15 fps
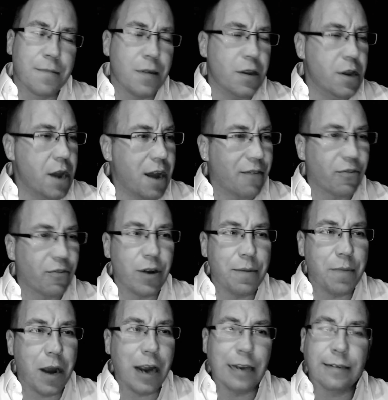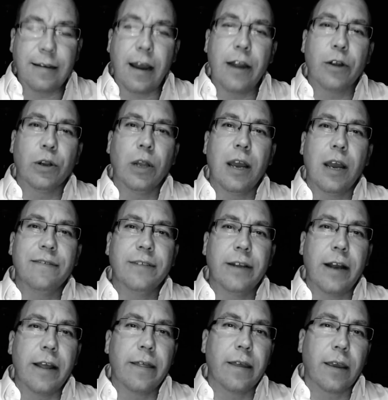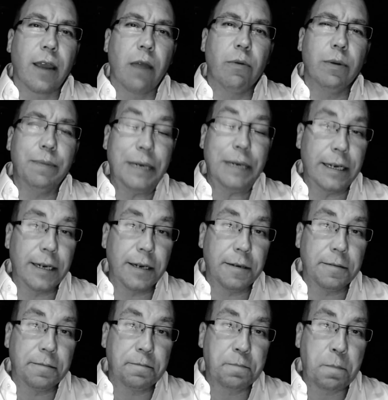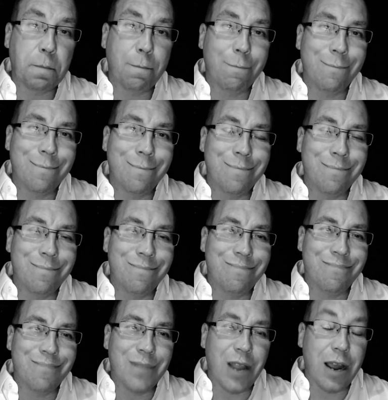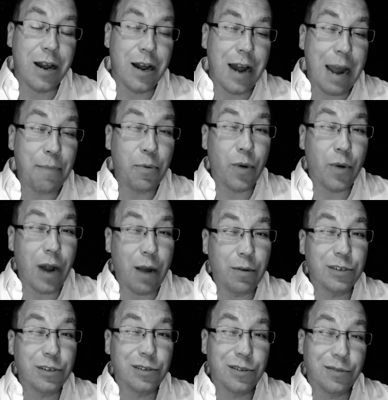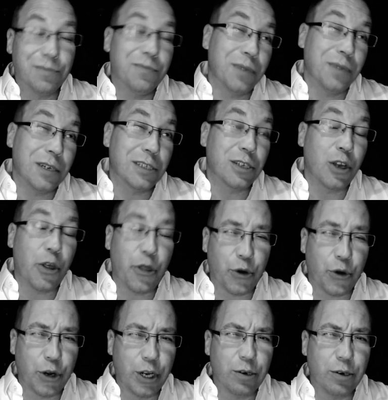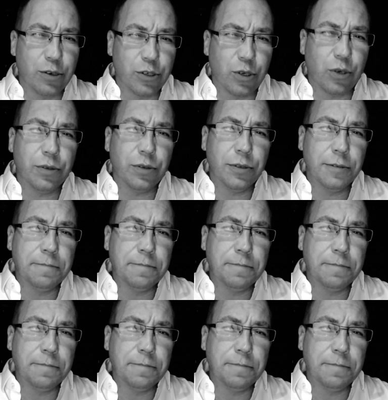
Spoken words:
Never in my entire life did I think I would be in it. And it happened when I was basically 30 years old.